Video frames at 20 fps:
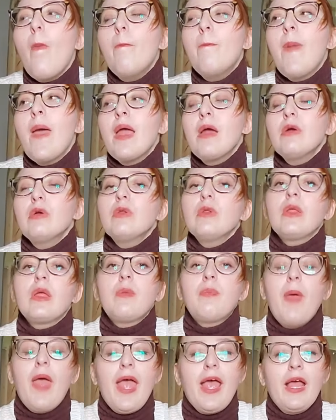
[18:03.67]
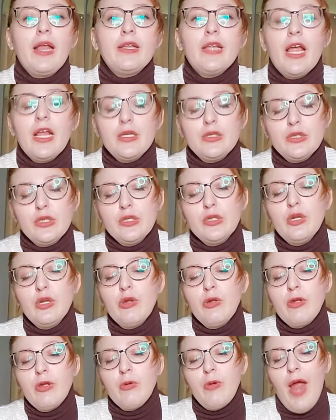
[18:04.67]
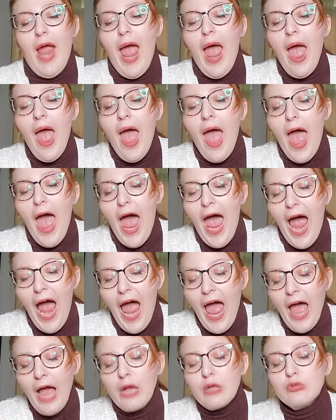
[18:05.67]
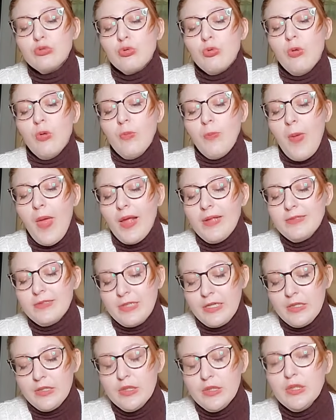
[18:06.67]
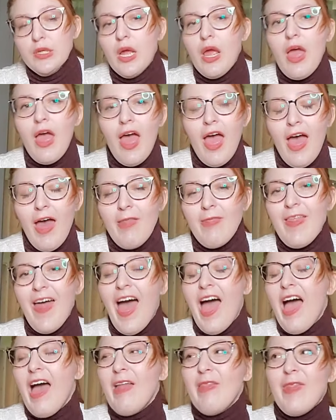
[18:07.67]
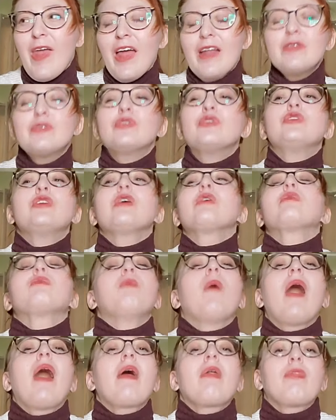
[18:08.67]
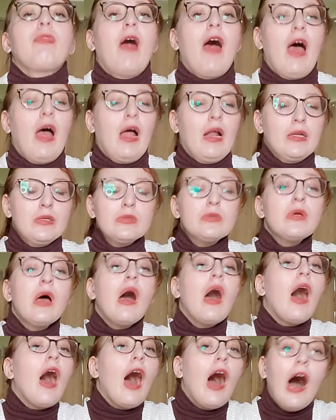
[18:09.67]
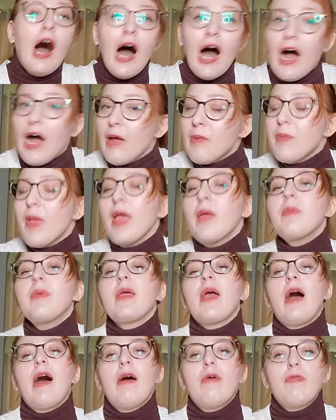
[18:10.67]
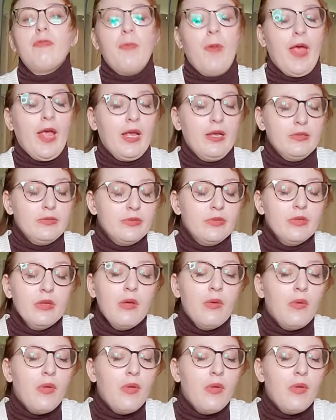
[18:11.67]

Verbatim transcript: barely paying attention to your actual message. And that and that's just my thoughts. I may be off base,